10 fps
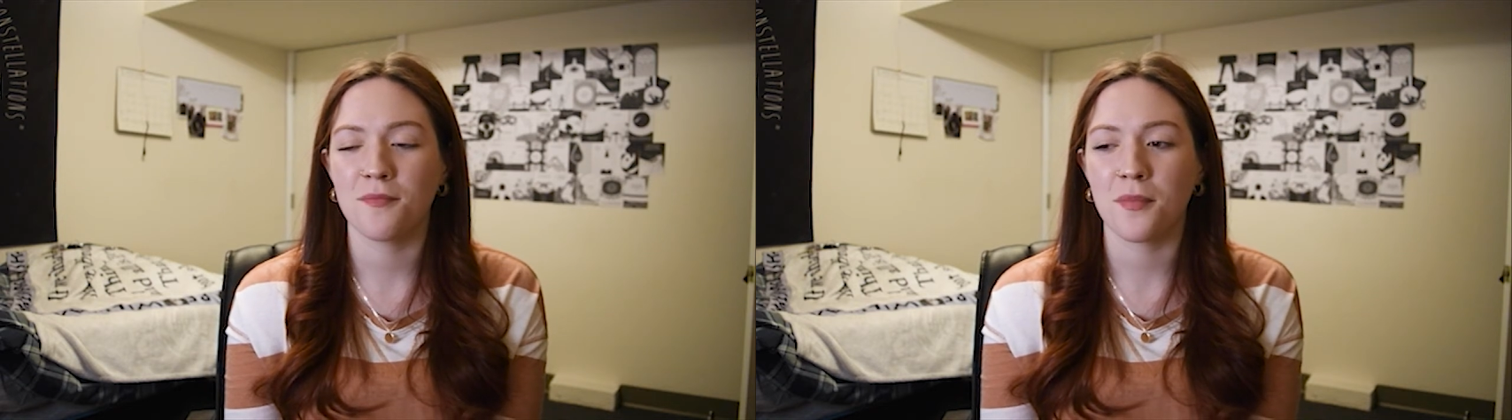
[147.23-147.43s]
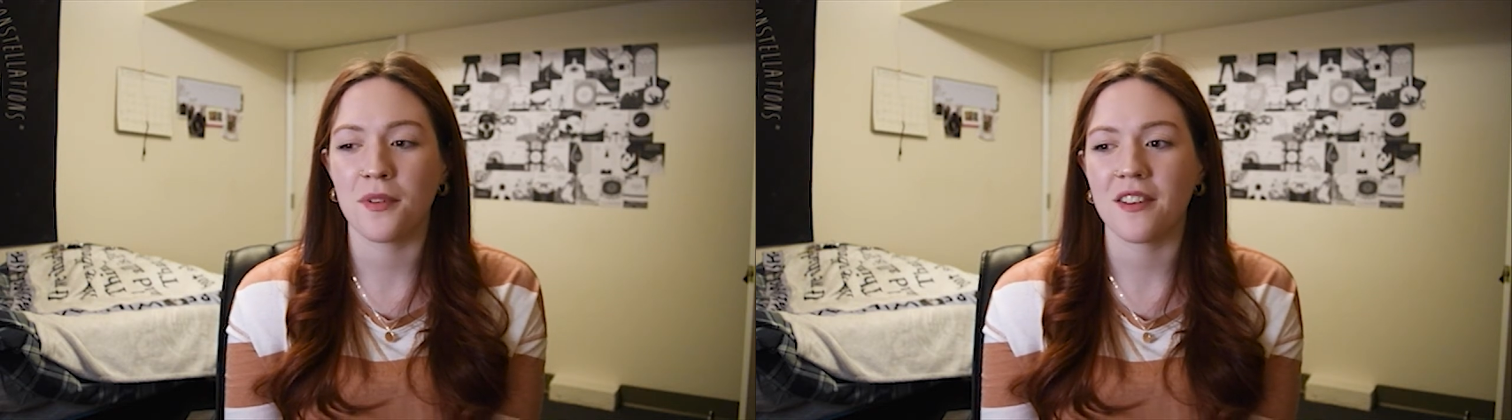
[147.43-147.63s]

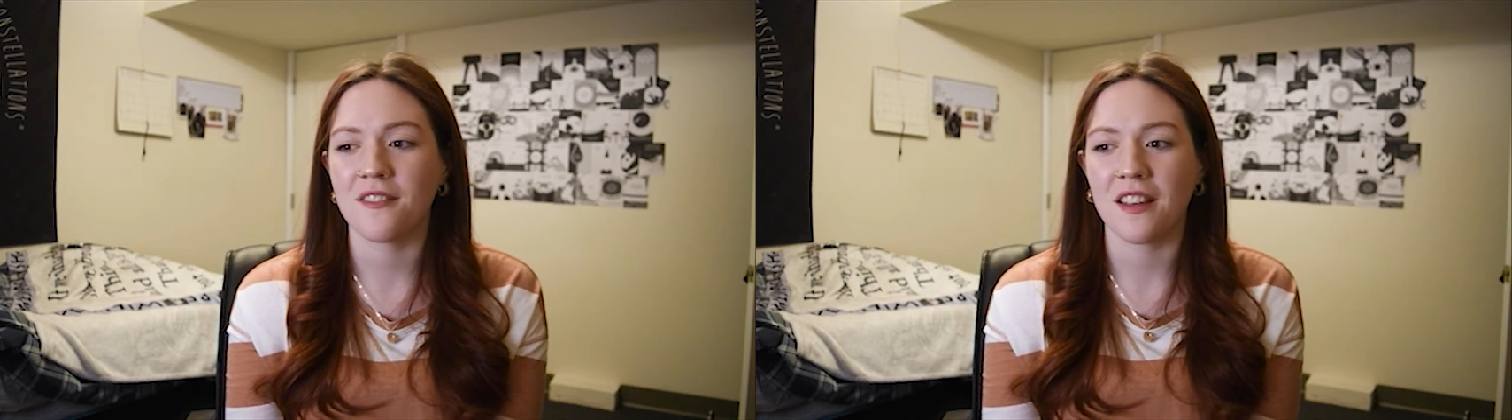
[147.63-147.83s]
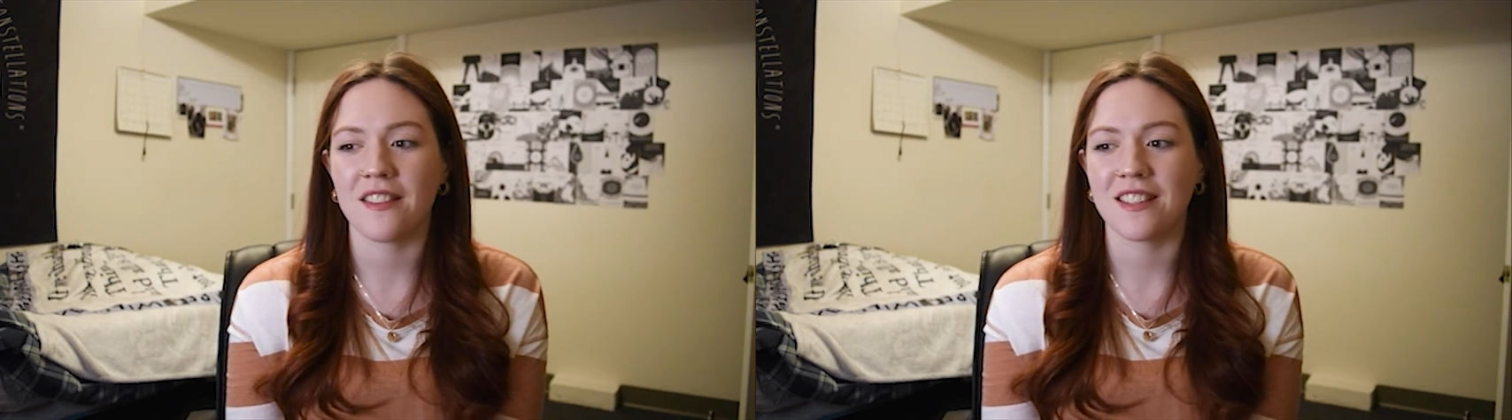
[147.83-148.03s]
believe
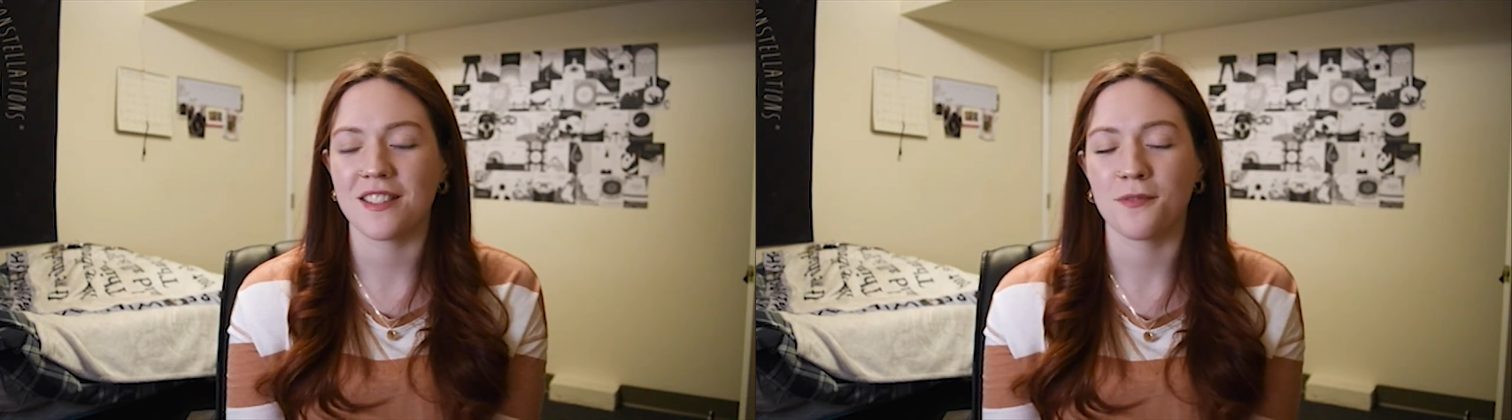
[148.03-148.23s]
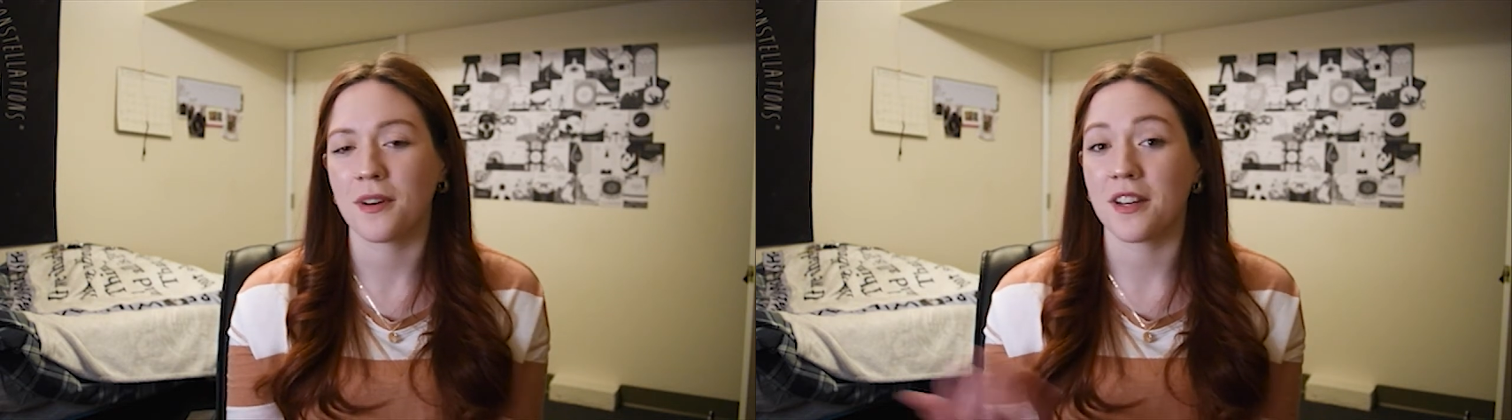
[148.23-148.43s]
that this
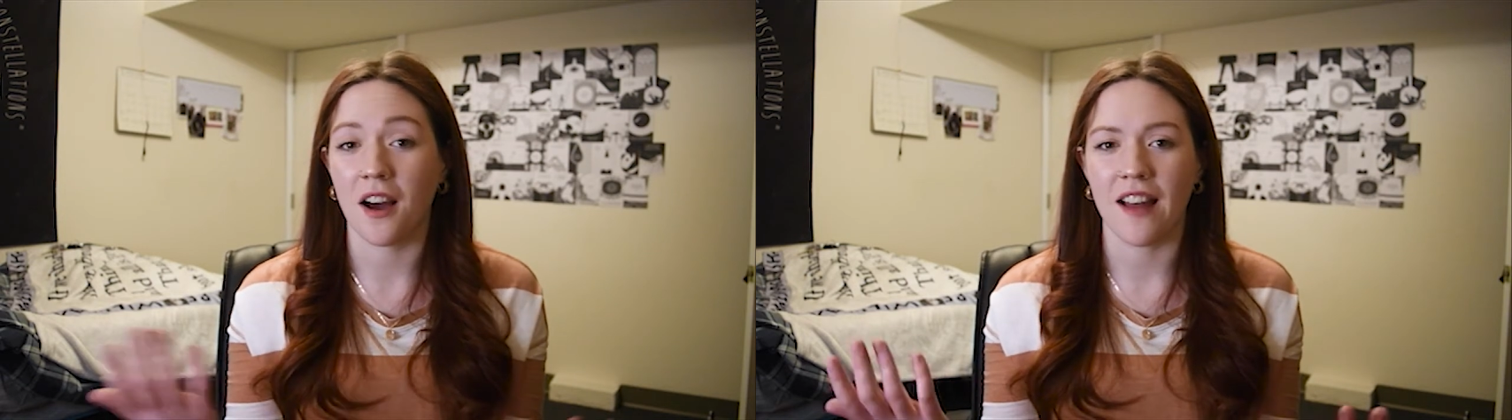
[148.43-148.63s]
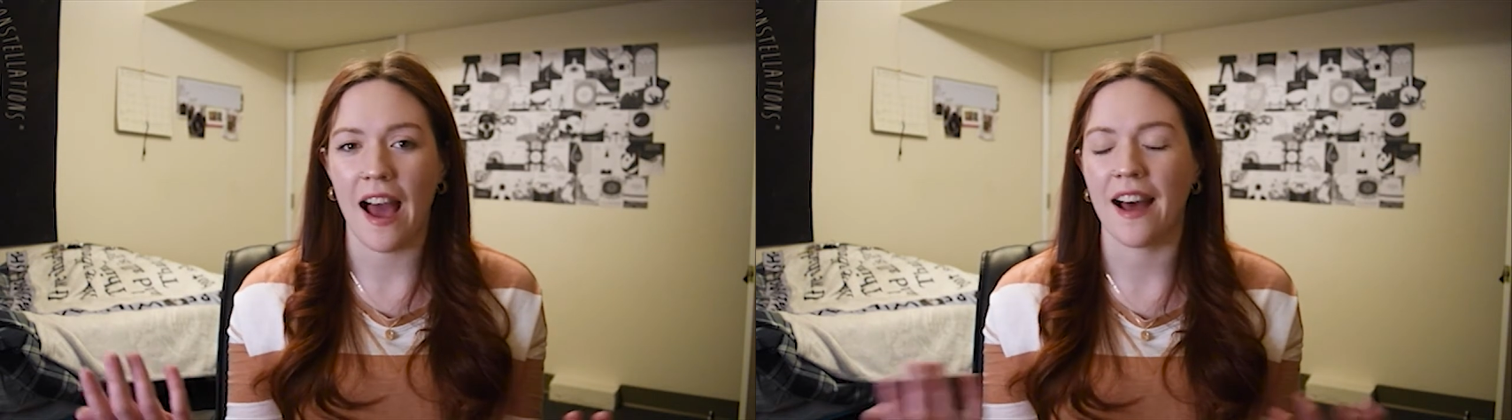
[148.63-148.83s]
is what
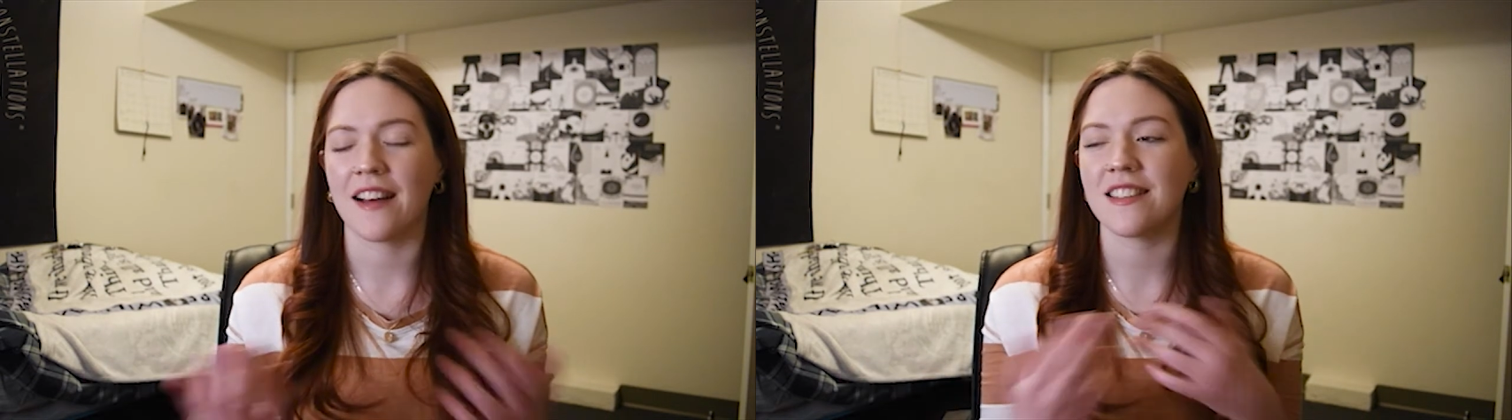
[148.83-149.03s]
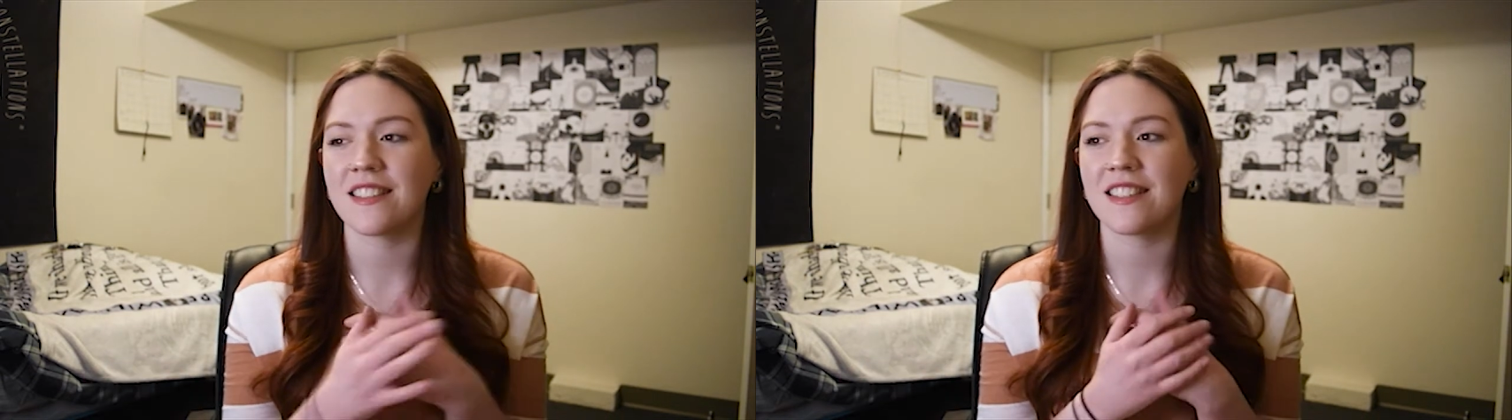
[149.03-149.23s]
God
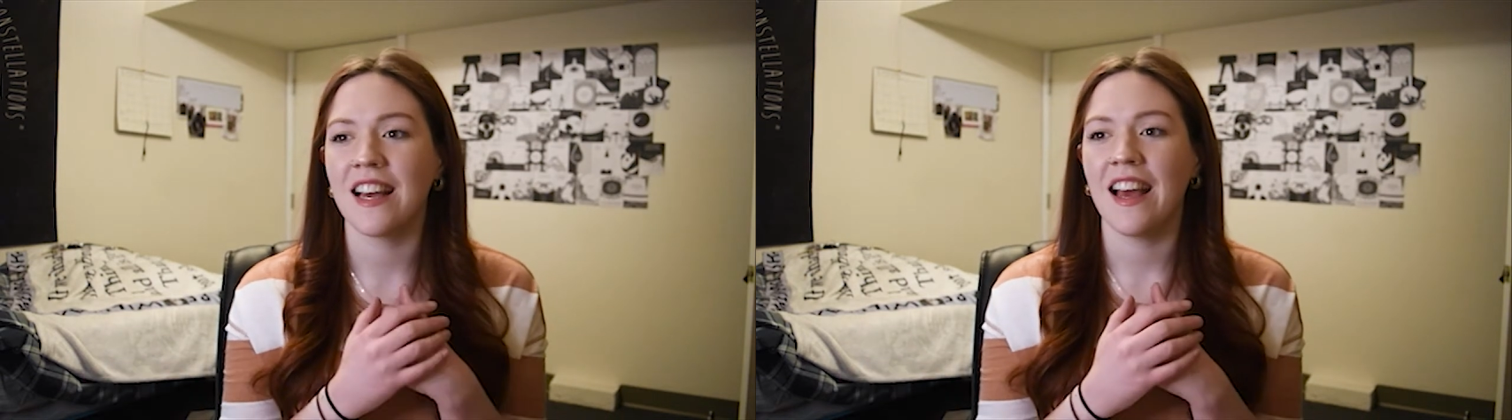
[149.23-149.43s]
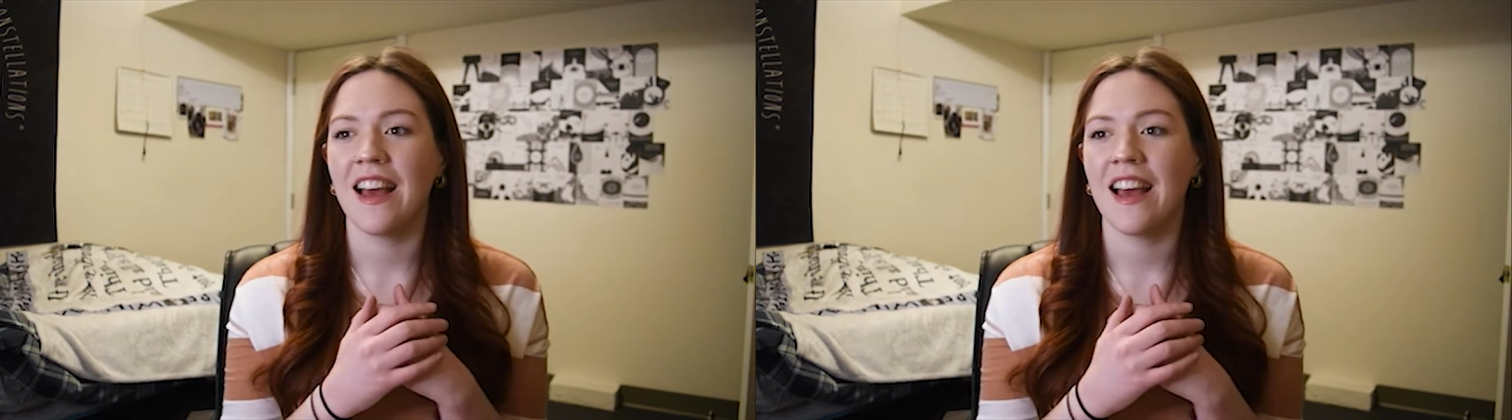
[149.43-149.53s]
has,